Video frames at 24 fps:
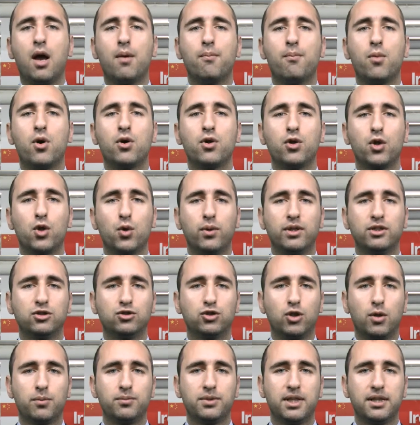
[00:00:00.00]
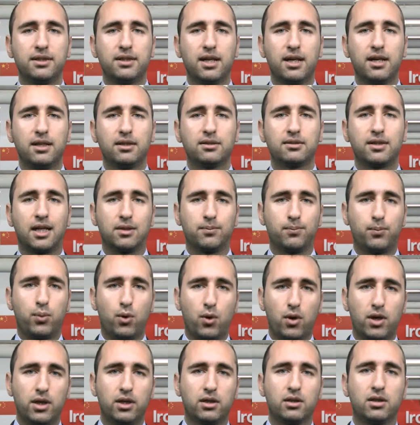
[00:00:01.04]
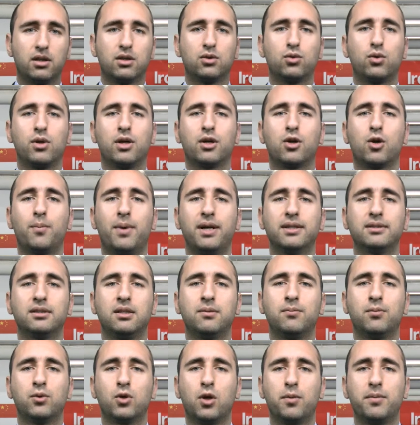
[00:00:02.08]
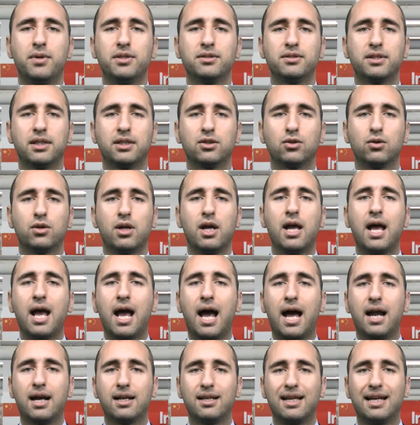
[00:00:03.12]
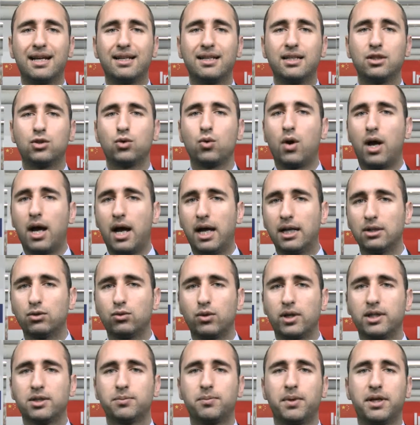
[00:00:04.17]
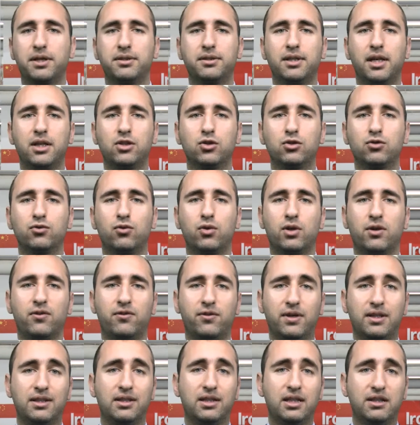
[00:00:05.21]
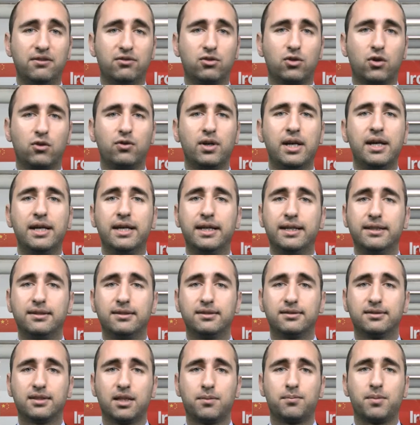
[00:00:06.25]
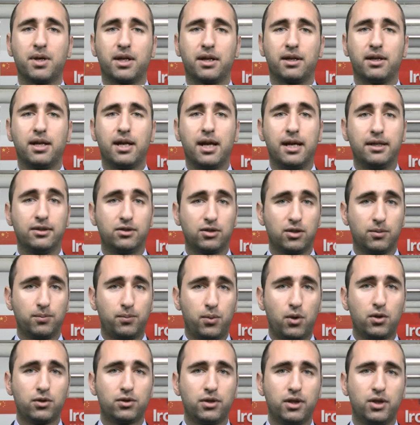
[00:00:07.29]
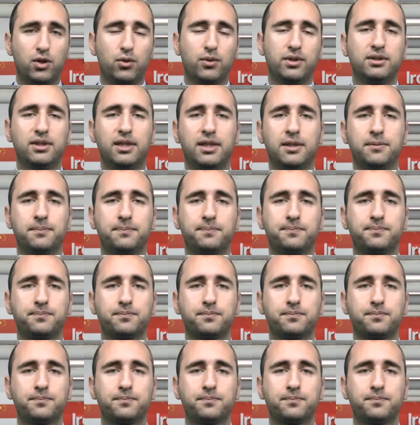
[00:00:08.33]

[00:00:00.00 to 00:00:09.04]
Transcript: More US job data that point to a robust employment sector are likely to add to expectations for a Fed liftoff in December and support the USD.